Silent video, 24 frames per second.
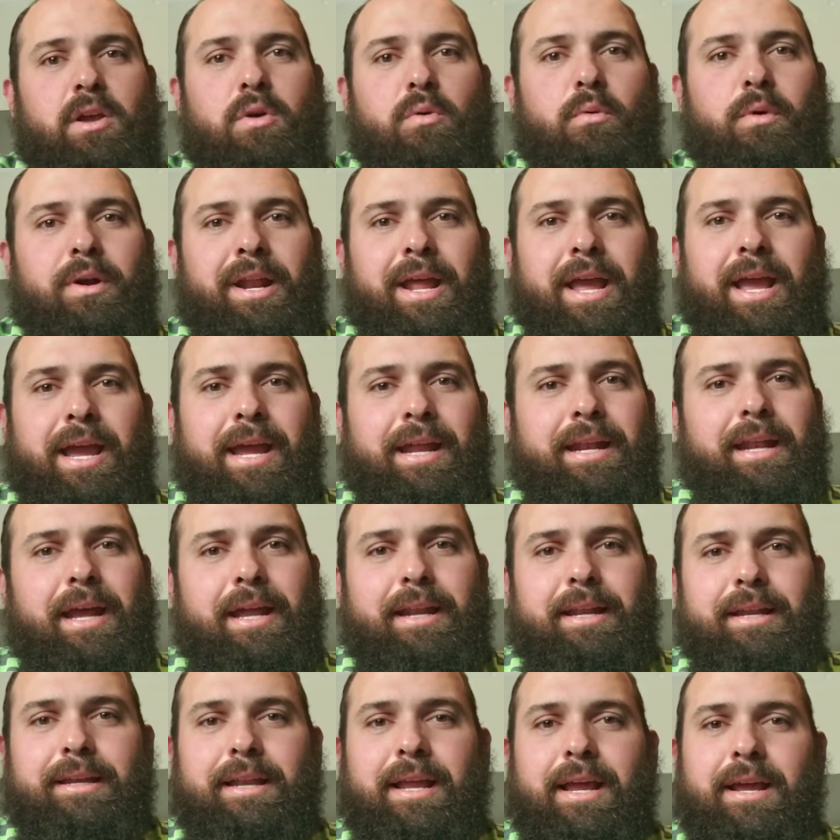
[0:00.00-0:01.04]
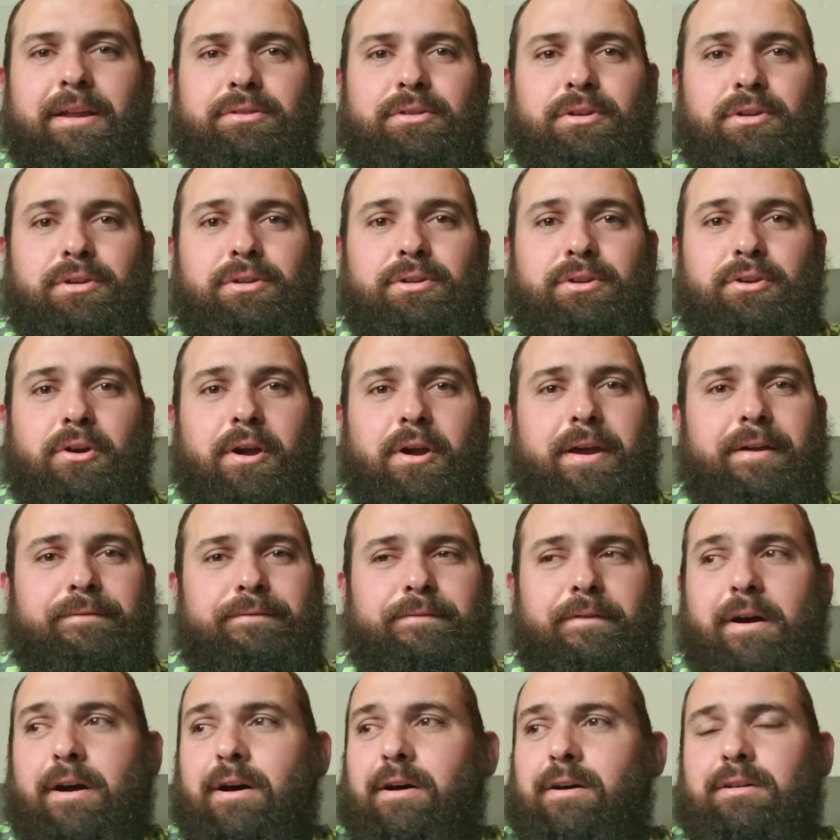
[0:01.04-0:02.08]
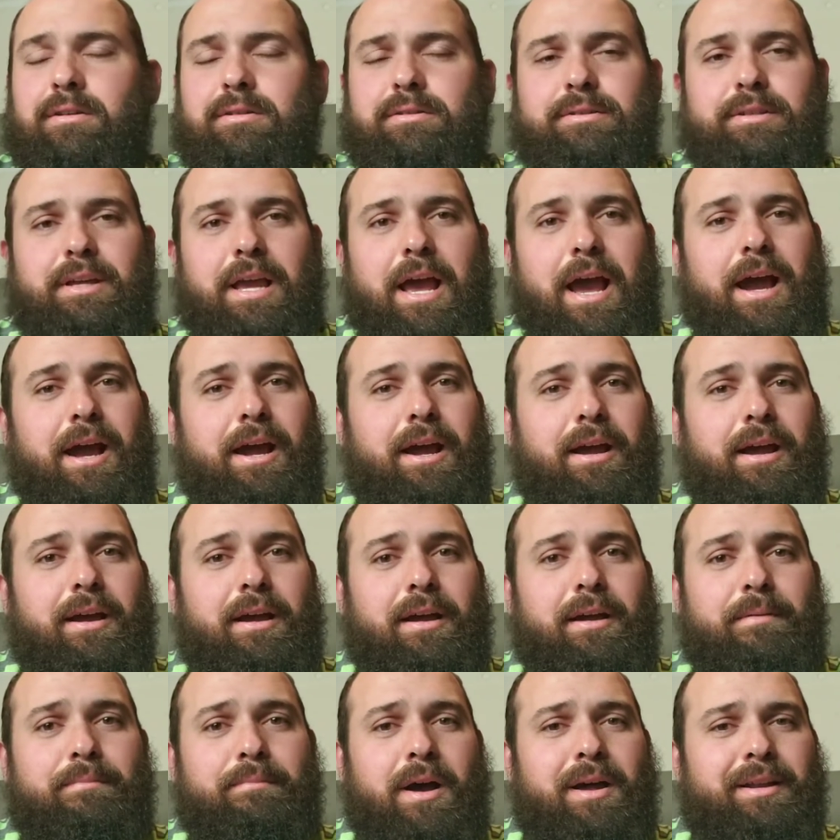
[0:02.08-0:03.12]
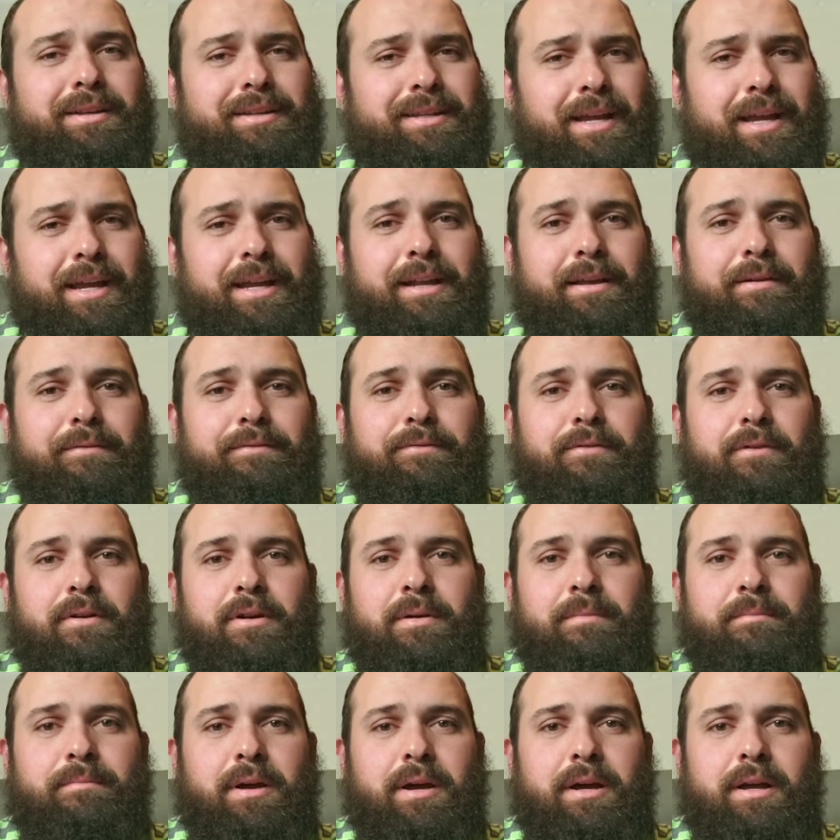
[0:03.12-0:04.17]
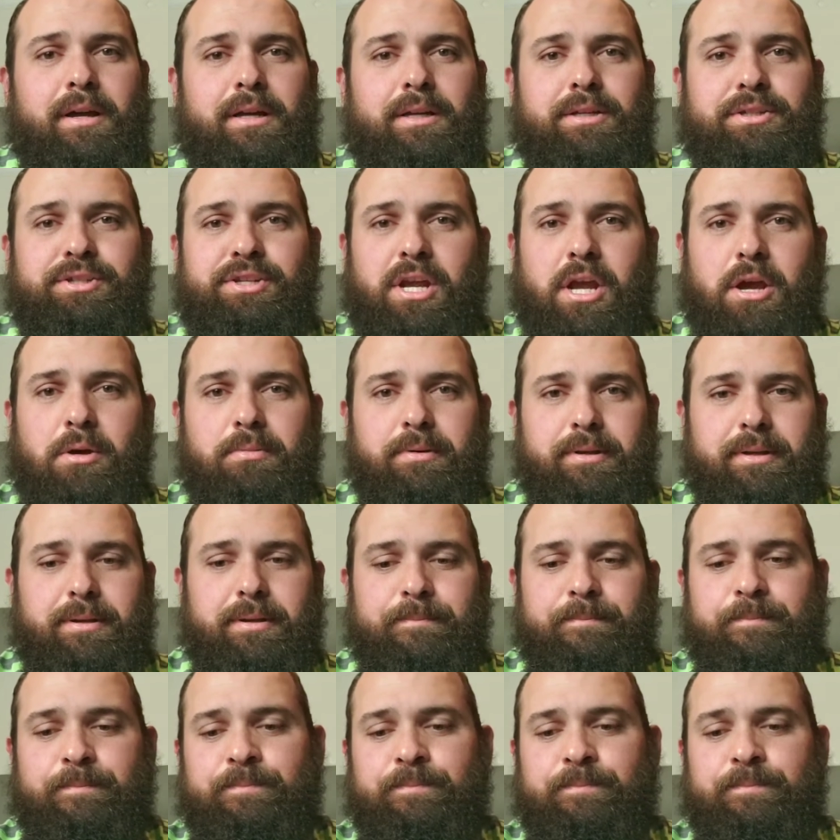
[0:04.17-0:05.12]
Went ahead, headed down to Great Falls, uh, Montana from uh, Shelby.